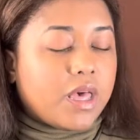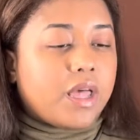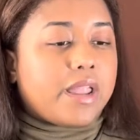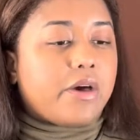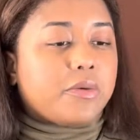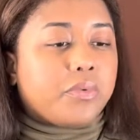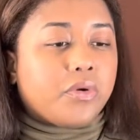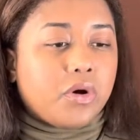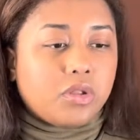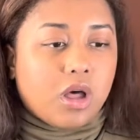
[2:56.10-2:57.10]
Now the
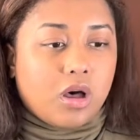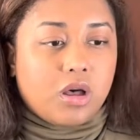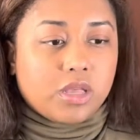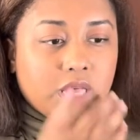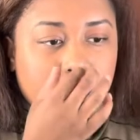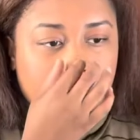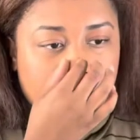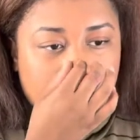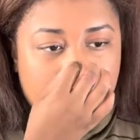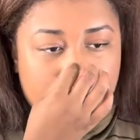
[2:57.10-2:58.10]
prologue
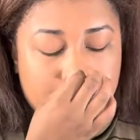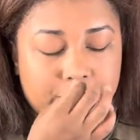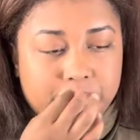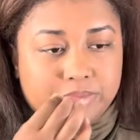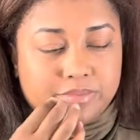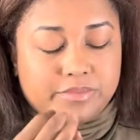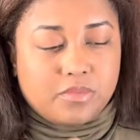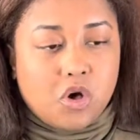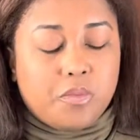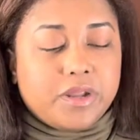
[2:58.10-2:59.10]
um,
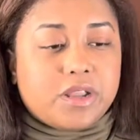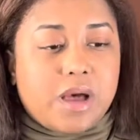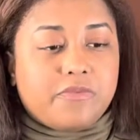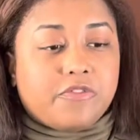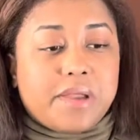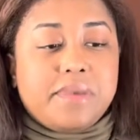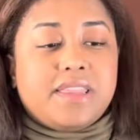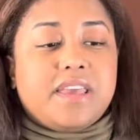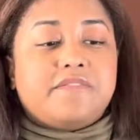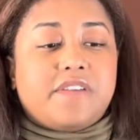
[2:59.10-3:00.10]
opened up framing
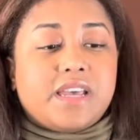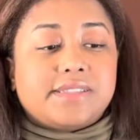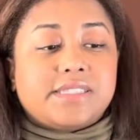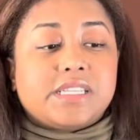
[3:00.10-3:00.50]
the events